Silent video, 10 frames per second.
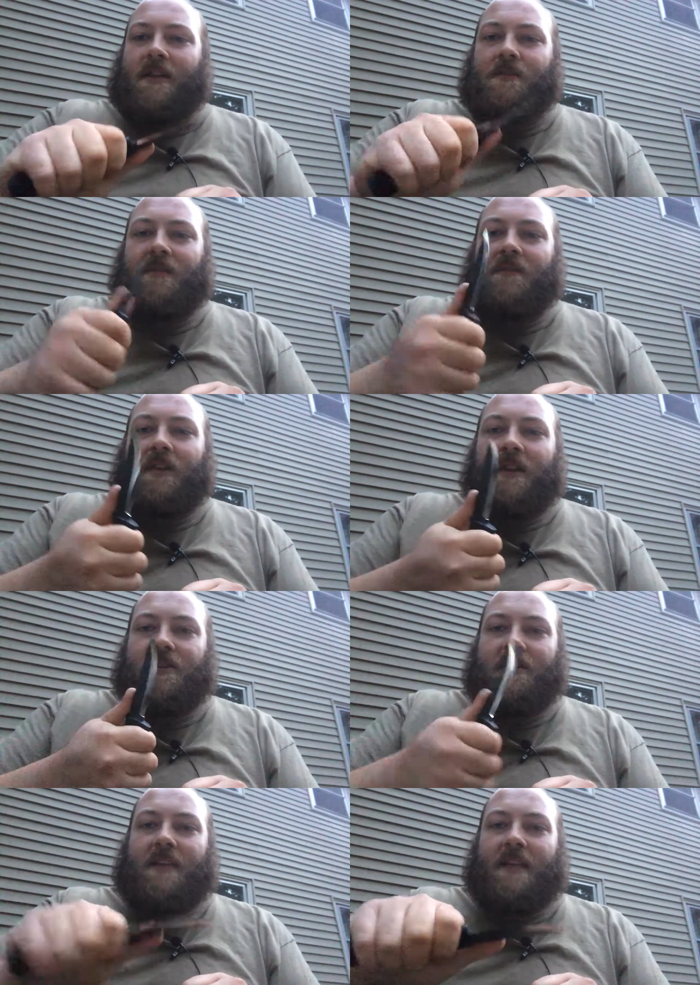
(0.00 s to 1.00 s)
I do have
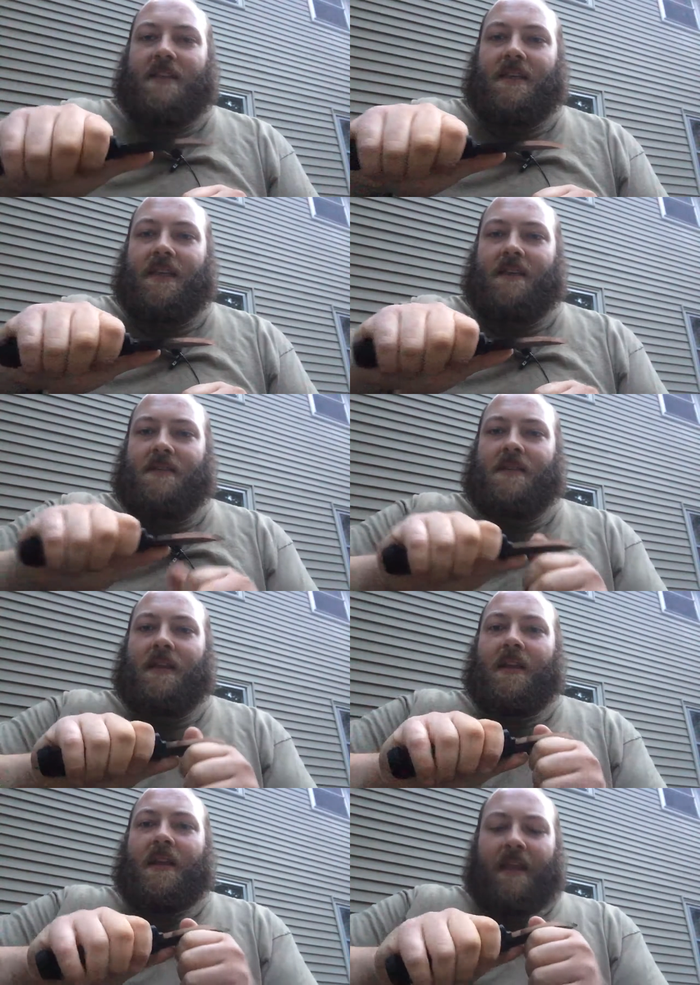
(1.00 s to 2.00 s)
larger size hands,
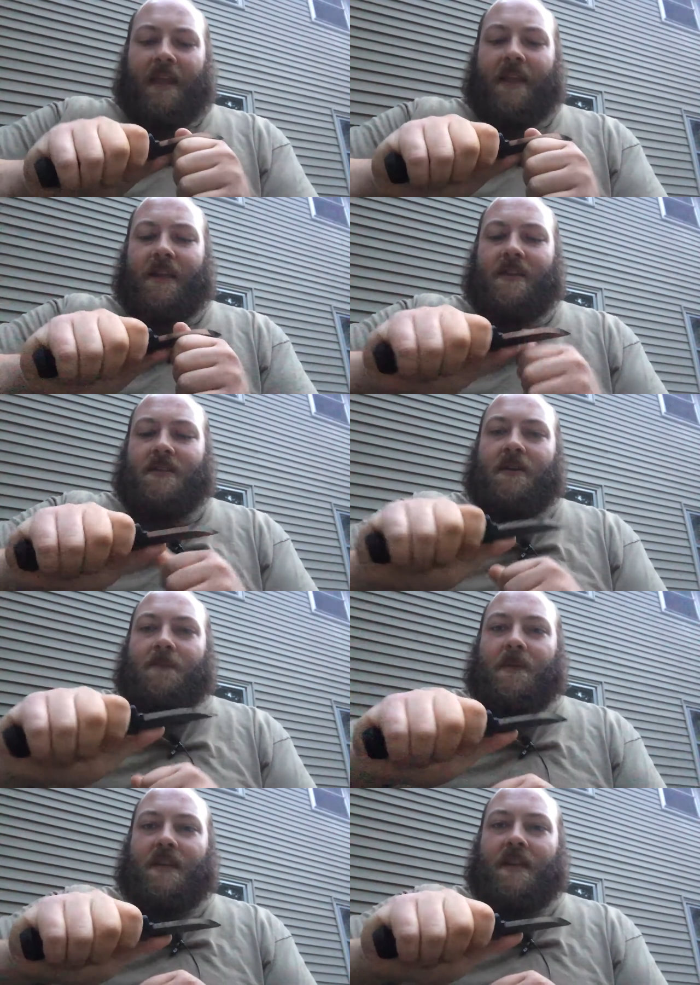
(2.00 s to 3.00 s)
and it has
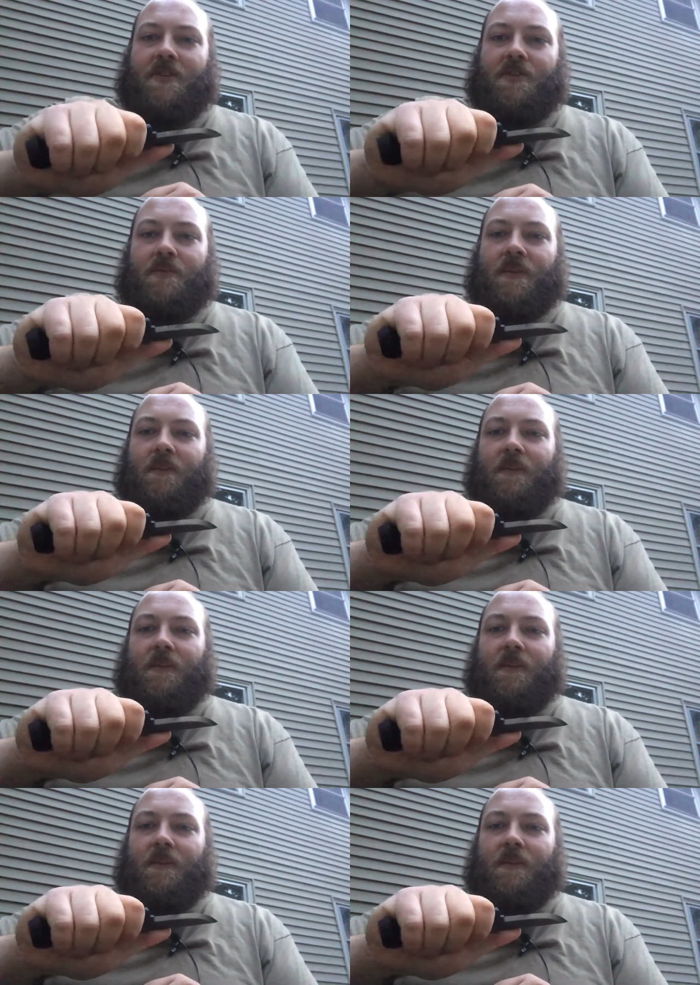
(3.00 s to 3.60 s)
not been an issue with